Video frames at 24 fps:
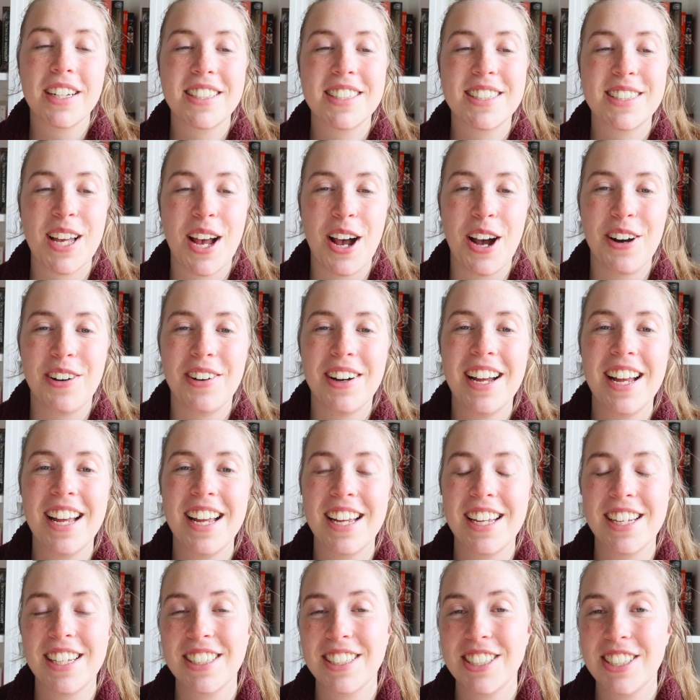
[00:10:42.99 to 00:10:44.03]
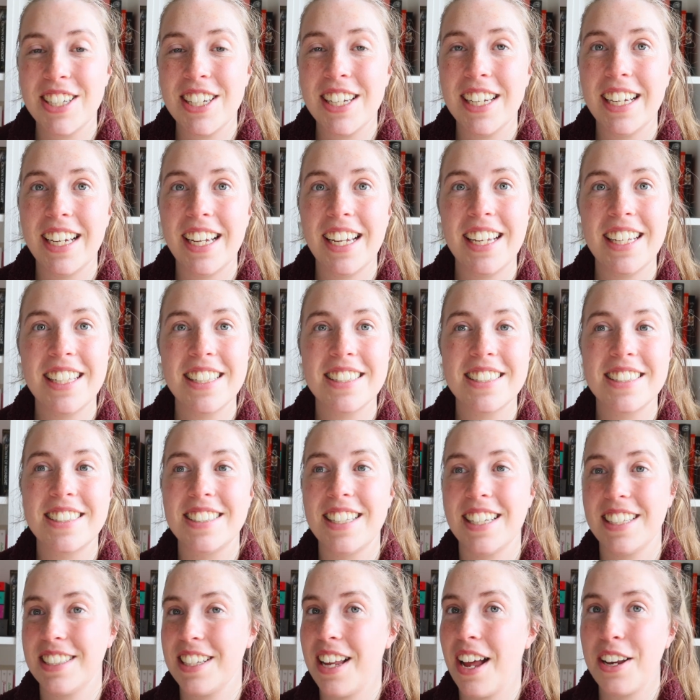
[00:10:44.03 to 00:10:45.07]
So
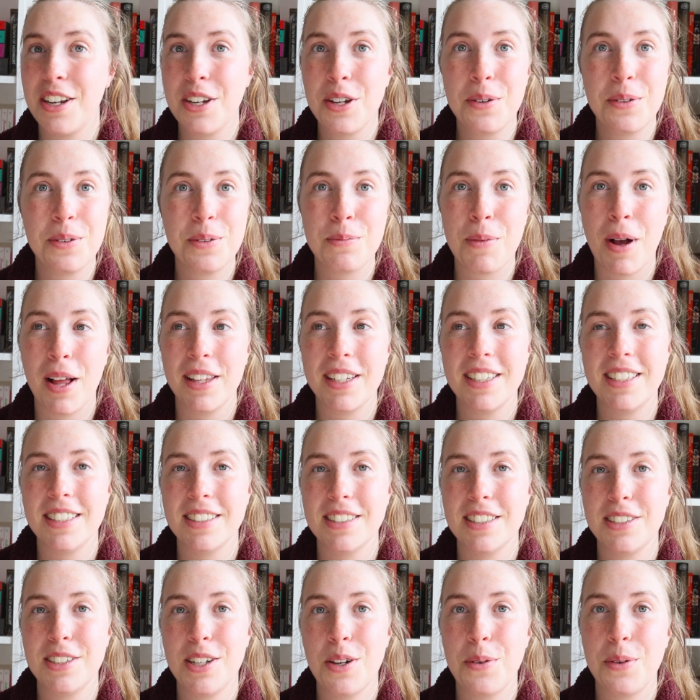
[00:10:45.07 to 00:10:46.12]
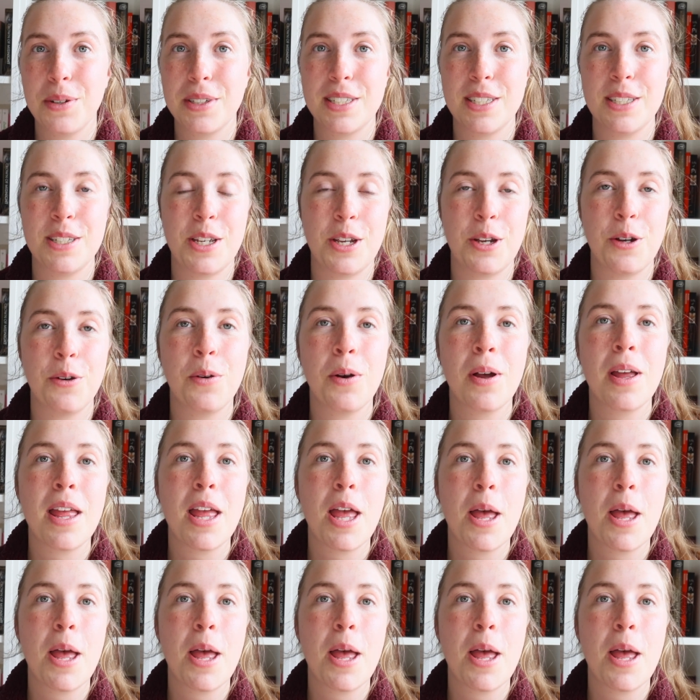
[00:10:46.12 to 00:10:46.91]
Molly doesn't know what to do,